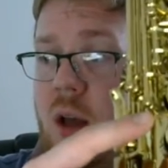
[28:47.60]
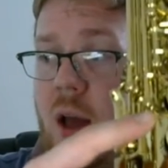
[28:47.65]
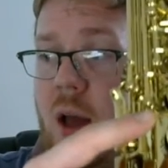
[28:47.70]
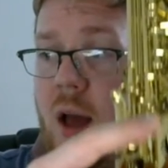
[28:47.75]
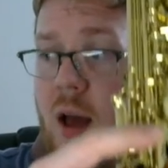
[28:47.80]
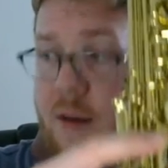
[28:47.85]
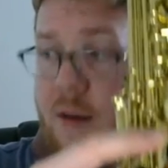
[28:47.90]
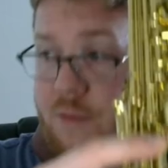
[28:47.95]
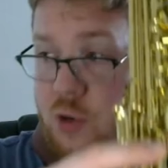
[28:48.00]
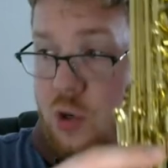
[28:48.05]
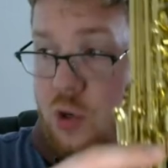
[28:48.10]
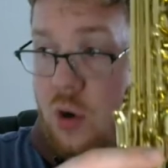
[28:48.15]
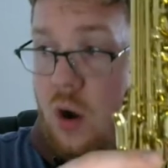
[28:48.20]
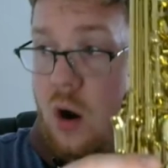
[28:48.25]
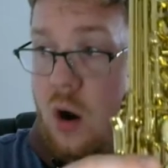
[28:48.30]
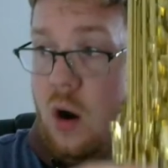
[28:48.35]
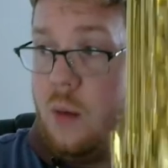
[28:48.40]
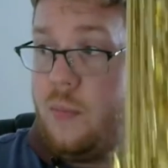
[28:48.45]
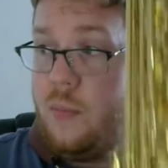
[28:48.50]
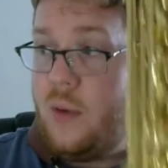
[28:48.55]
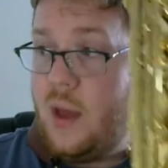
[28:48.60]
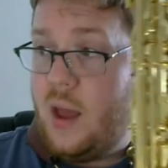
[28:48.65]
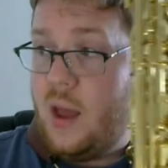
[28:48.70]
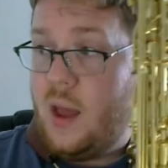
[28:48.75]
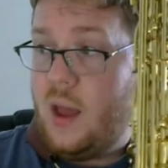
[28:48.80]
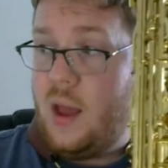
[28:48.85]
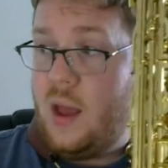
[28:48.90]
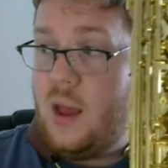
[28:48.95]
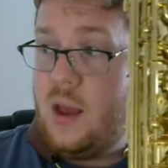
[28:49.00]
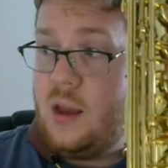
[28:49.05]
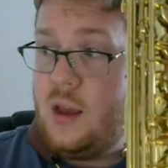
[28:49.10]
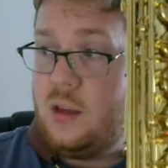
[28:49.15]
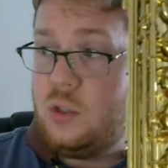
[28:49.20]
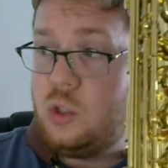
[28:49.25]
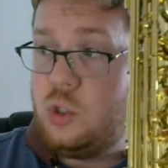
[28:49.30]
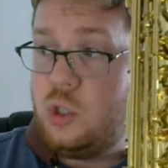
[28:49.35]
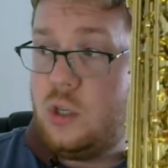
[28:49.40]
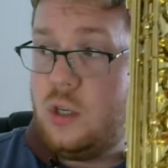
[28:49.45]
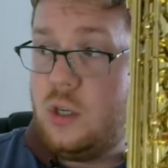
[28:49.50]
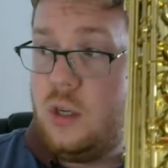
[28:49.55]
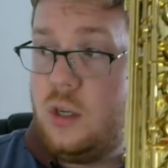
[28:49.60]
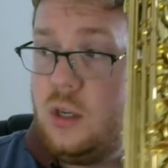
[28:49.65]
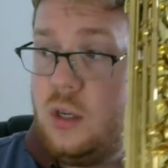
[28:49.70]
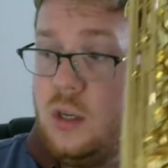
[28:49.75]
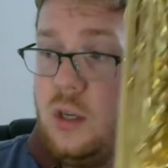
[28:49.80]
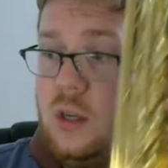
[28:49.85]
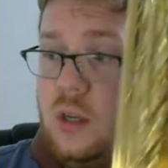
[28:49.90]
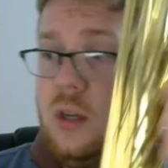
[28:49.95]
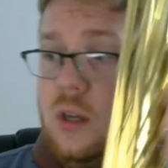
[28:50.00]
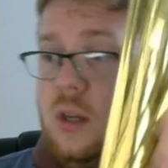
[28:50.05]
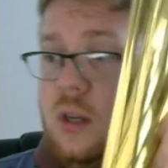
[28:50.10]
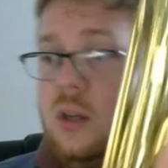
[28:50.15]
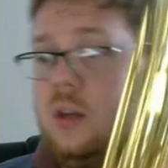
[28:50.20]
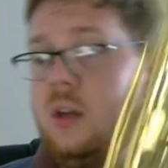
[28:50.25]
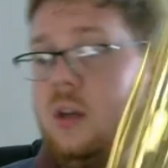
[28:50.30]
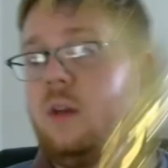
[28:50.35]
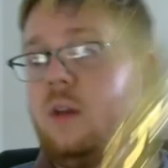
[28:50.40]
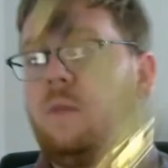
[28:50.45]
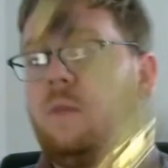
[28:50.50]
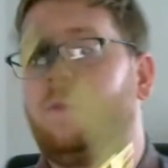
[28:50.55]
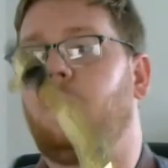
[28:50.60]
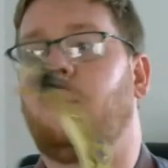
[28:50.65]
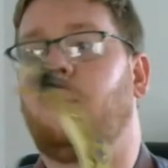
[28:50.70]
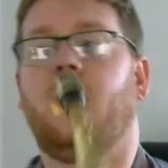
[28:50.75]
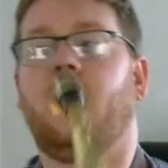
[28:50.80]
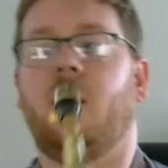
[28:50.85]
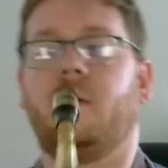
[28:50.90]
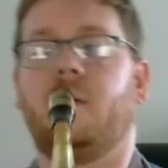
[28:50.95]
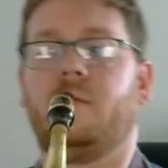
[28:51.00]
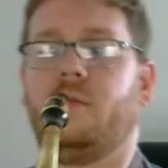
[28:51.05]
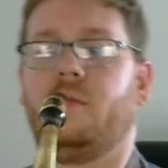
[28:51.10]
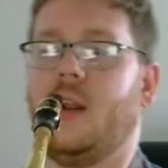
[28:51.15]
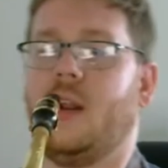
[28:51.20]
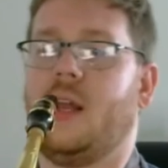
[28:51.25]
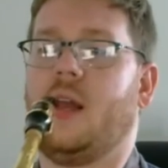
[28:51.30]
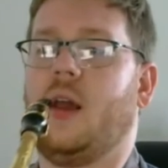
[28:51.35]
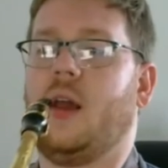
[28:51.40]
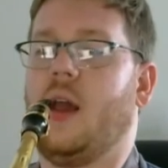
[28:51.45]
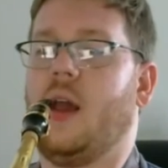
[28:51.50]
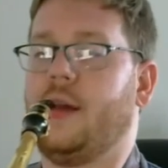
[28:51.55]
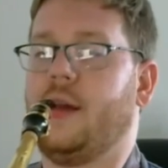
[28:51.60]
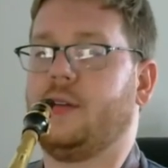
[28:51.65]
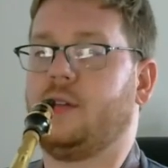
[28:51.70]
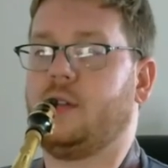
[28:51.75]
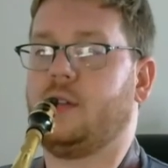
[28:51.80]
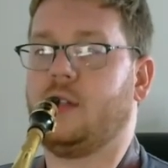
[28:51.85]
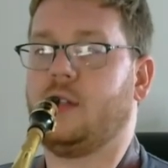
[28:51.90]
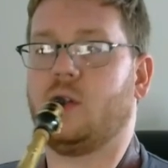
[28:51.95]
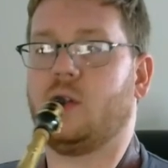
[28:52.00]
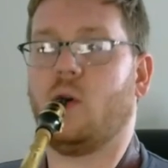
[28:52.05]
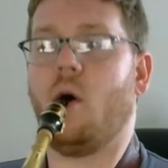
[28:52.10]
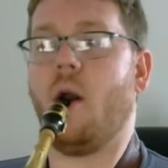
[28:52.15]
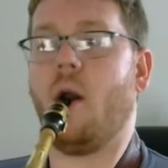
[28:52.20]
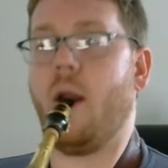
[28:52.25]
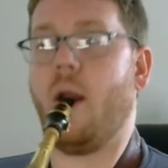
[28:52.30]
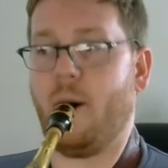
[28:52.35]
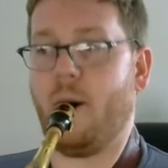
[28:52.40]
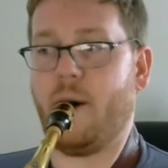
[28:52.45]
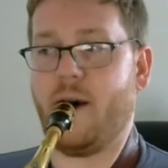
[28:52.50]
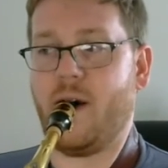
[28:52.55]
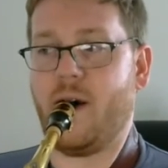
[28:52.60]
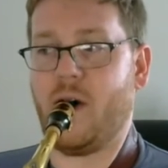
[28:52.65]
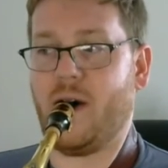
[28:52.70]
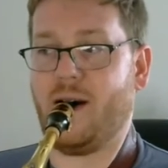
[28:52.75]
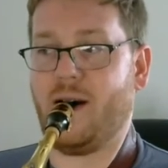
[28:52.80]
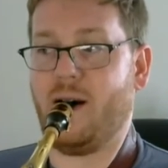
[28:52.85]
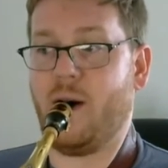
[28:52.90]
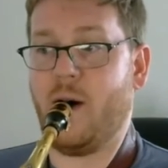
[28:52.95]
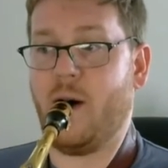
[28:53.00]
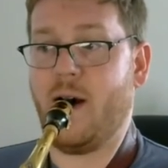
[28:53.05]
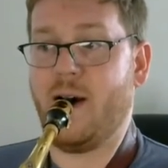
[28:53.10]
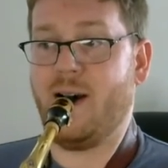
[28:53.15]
F sharp, A, G. Ready? And sizzle. Here we go.